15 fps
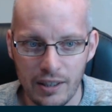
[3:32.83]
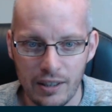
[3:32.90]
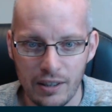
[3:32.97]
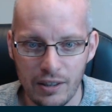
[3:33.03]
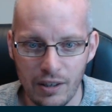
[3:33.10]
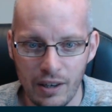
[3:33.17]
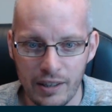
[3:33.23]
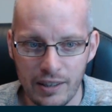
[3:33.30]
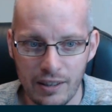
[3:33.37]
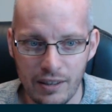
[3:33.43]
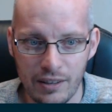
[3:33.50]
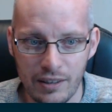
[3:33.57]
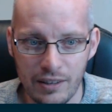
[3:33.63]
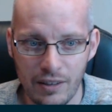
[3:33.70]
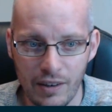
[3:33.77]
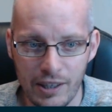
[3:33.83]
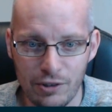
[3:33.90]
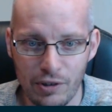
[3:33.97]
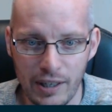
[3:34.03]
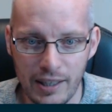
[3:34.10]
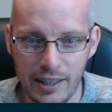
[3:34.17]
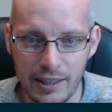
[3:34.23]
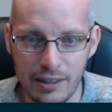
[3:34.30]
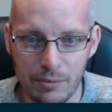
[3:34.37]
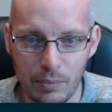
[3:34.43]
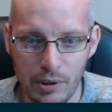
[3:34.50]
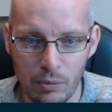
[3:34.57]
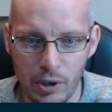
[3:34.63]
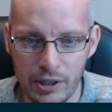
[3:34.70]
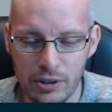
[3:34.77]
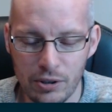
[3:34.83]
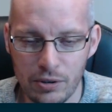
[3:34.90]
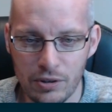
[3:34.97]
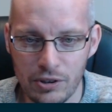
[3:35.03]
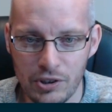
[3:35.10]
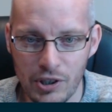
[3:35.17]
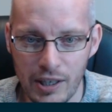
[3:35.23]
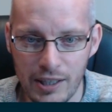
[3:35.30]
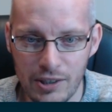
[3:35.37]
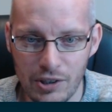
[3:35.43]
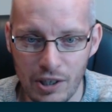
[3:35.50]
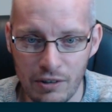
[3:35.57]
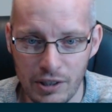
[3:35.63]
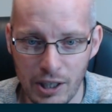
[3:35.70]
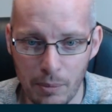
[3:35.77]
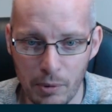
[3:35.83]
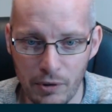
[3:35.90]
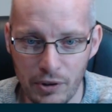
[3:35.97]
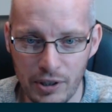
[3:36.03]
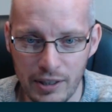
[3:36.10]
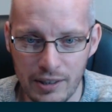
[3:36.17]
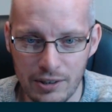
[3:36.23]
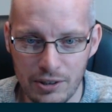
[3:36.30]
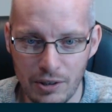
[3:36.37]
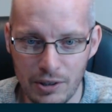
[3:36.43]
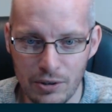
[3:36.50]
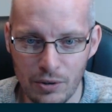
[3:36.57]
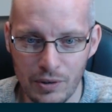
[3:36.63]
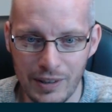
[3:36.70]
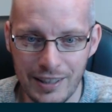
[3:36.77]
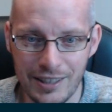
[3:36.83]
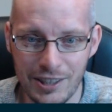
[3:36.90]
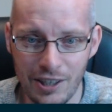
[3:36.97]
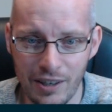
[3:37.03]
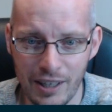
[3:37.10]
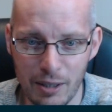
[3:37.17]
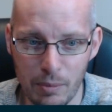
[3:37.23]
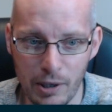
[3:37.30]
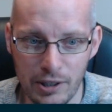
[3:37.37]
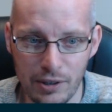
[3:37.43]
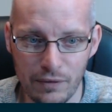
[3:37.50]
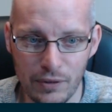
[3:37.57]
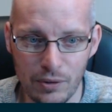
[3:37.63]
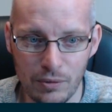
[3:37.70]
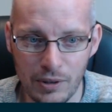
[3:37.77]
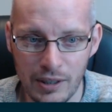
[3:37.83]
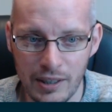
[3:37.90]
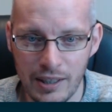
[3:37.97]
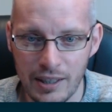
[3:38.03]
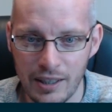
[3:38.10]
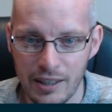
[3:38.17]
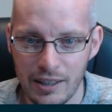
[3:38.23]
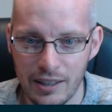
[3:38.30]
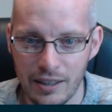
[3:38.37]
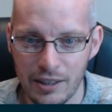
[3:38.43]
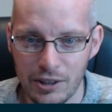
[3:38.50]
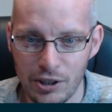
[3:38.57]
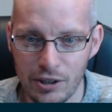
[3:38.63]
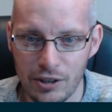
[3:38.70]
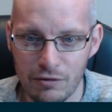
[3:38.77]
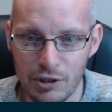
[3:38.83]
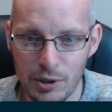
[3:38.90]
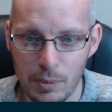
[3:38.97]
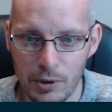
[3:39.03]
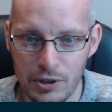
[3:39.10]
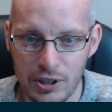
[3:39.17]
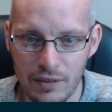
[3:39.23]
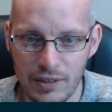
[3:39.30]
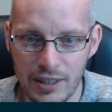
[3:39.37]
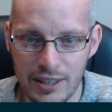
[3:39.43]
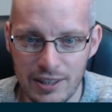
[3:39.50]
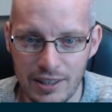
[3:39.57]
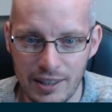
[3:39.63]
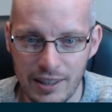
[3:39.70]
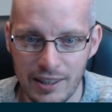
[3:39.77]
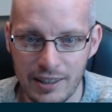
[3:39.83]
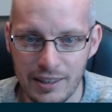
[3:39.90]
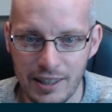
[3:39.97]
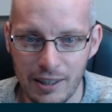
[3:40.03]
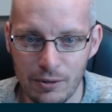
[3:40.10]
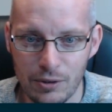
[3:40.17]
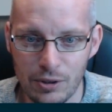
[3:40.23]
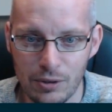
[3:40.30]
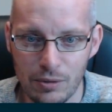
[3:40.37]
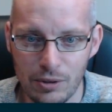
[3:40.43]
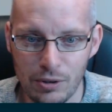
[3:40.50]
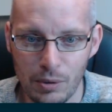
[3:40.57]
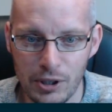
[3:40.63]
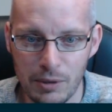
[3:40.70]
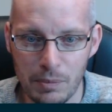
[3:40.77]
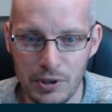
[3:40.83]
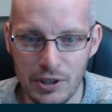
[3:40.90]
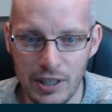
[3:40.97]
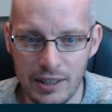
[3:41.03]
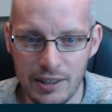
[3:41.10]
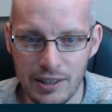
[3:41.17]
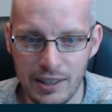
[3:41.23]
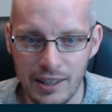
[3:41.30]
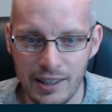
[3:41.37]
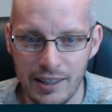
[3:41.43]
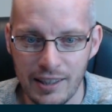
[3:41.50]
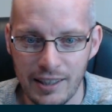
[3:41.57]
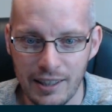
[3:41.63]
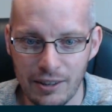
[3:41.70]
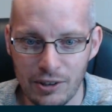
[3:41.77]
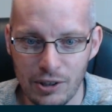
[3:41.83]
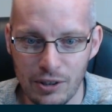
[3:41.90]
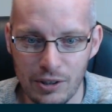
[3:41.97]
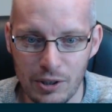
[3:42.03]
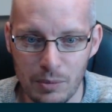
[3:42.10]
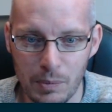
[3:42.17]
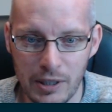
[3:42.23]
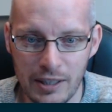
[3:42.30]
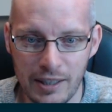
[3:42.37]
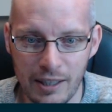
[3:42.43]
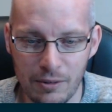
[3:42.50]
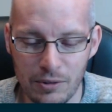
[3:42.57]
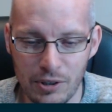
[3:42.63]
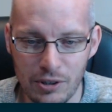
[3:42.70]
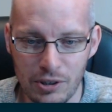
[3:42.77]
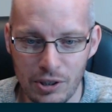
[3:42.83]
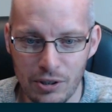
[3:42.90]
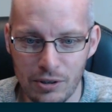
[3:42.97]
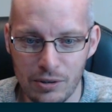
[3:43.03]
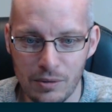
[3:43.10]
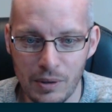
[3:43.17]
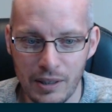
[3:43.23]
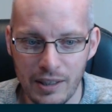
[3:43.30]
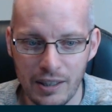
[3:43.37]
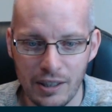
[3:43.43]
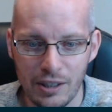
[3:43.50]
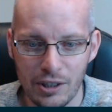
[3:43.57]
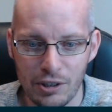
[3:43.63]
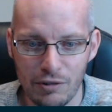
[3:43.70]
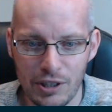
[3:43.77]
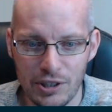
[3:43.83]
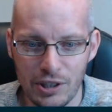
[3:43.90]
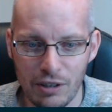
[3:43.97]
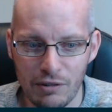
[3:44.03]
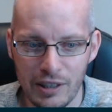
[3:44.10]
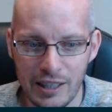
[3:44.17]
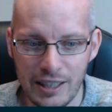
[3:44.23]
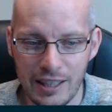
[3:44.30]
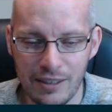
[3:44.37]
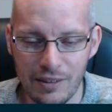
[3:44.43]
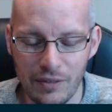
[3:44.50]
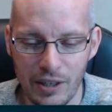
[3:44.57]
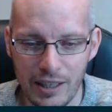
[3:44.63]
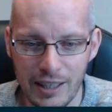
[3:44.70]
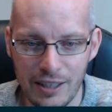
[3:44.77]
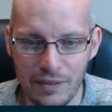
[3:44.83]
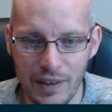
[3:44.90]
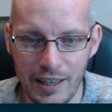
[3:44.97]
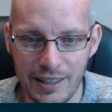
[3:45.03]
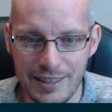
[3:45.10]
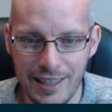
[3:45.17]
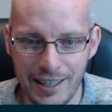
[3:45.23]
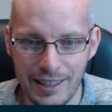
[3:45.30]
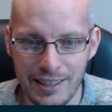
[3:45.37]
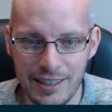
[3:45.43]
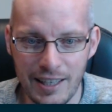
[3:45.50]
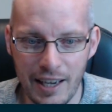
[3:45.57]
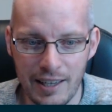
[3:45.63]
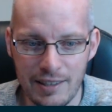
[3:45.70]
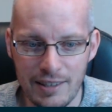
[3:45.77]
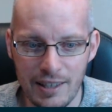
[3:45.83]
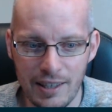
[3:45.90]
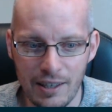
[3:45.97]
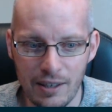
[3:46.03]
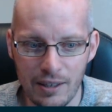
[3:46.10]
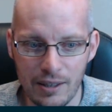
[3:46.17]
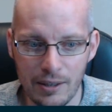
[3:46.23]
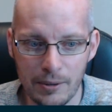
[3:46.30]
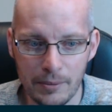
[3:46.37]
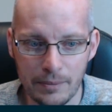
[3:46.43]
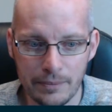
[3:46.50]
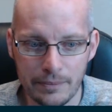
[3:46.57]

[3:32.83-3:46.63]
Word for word: uh, eye, uh, eye tracking. But what I do change are a couple of things. So it's not entirely by default. I turn the responsiveness down to 20% and I turn the speed down to 2. The rest I will leave, I'll leave exactly as they are.